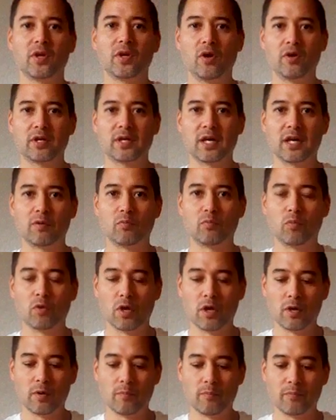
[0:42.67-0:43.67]
Okay,
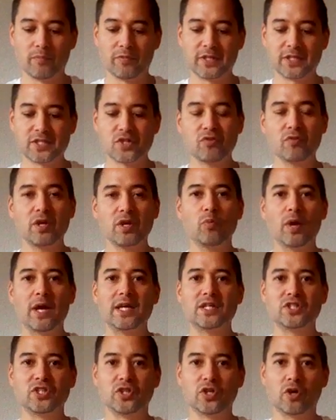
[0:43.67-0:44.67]
there's three
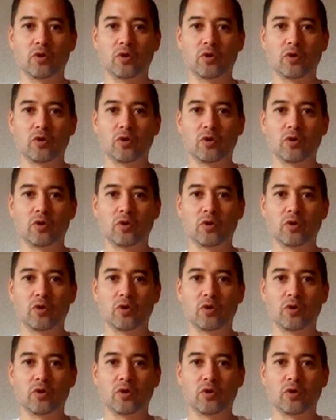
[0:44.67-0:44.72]
ways you